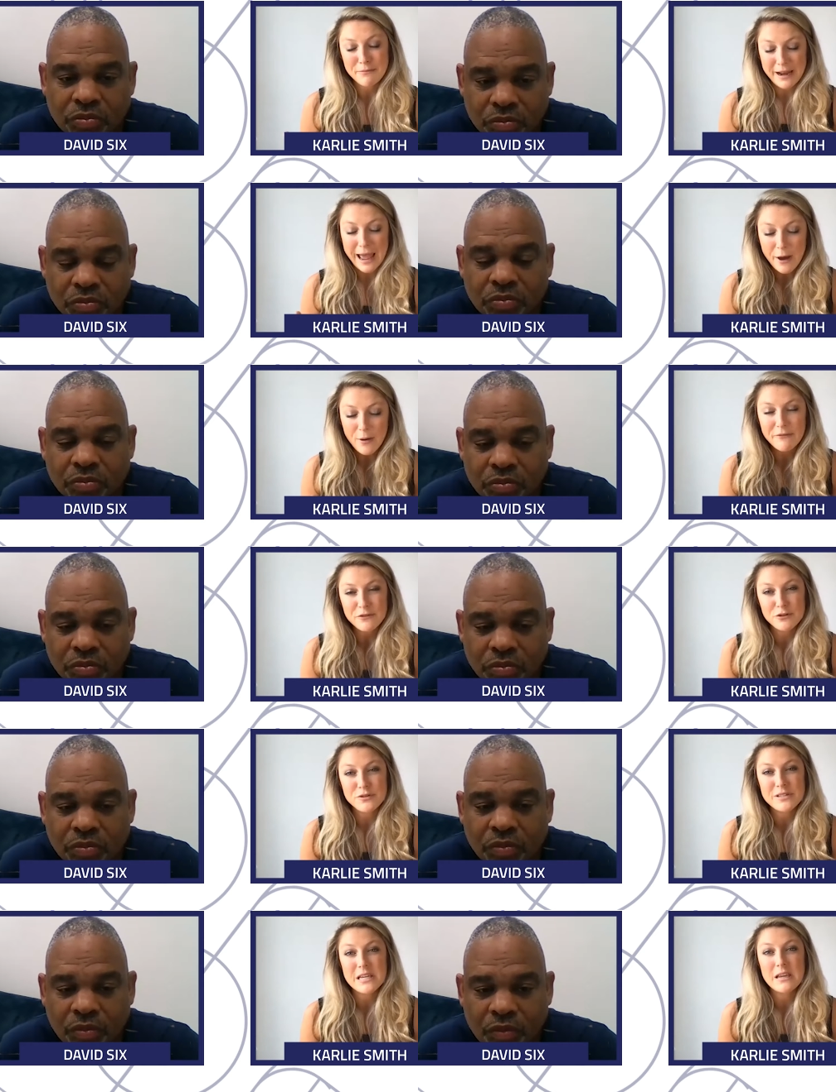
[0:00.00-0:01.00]
Speaker 1: But how have you
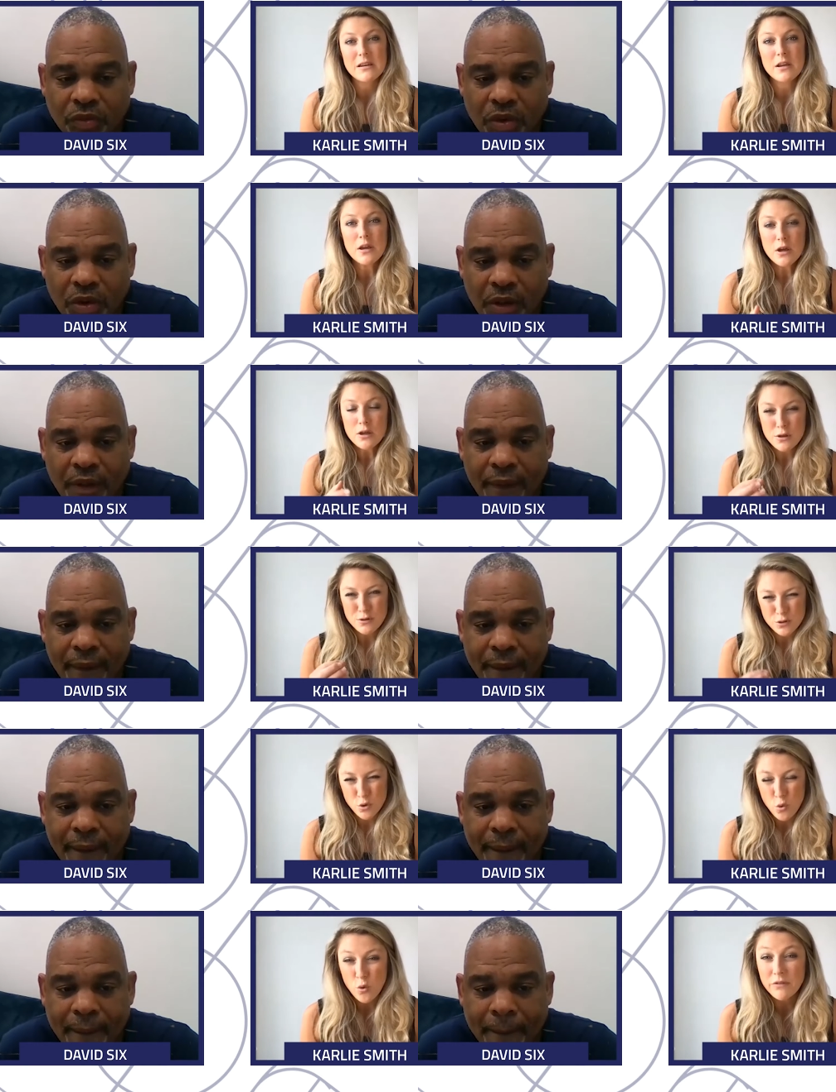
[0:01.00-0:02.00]
seen those
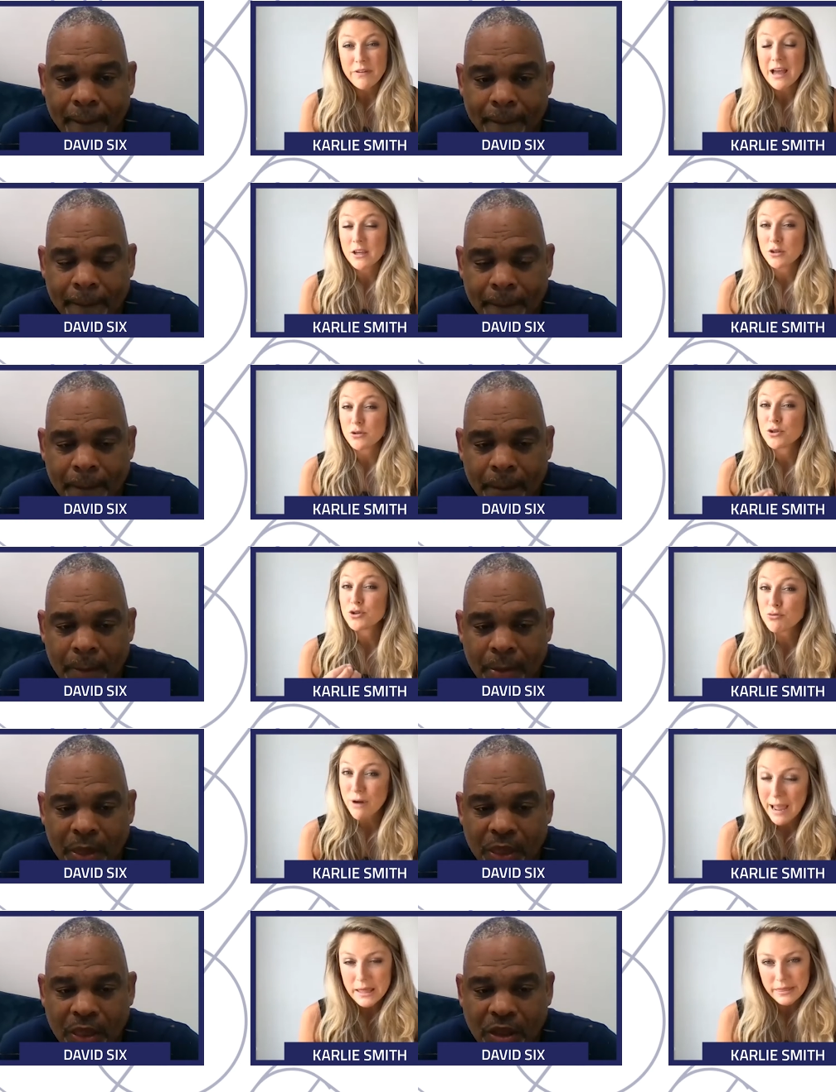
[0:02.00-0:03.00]
core values
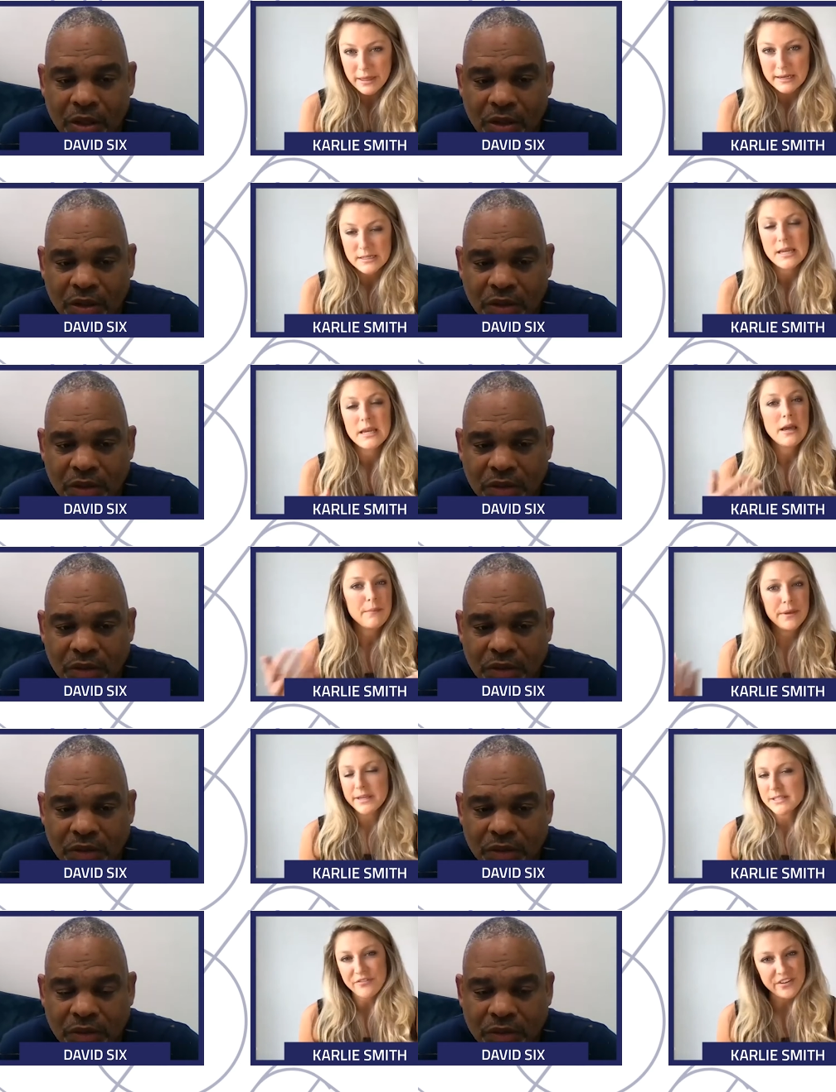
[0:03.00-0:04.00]
strengthened
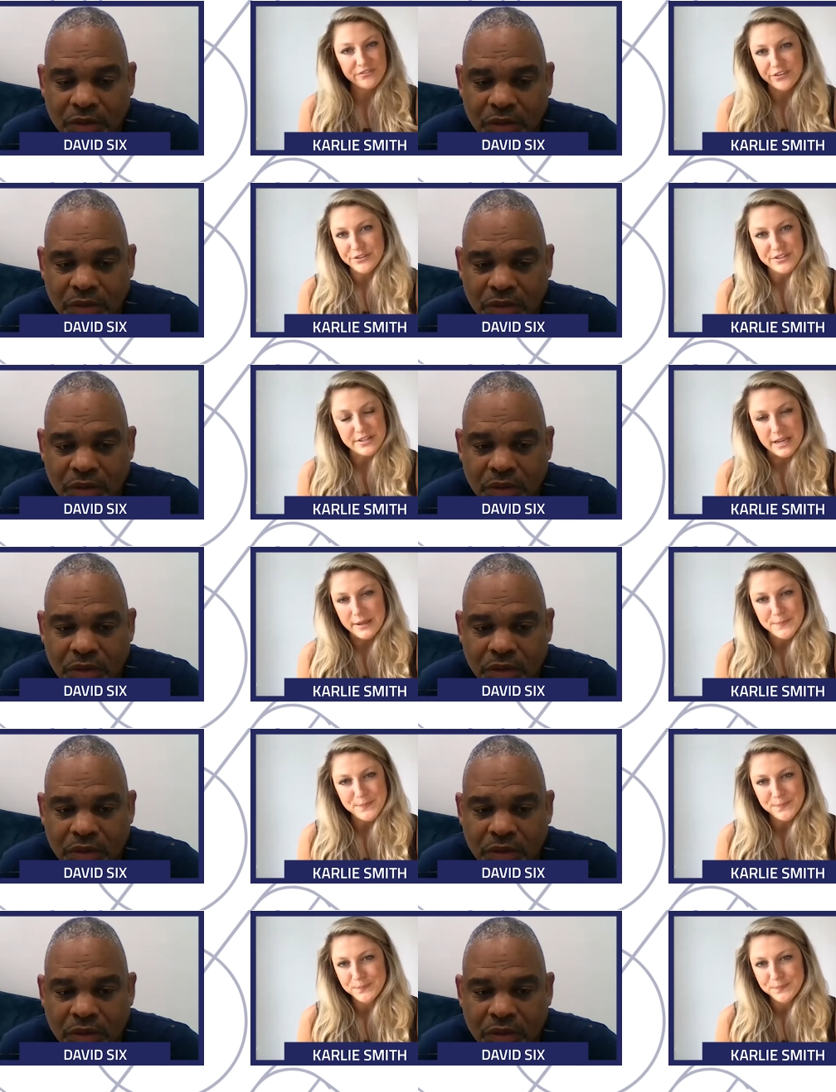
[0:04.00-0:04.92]
because of adversity?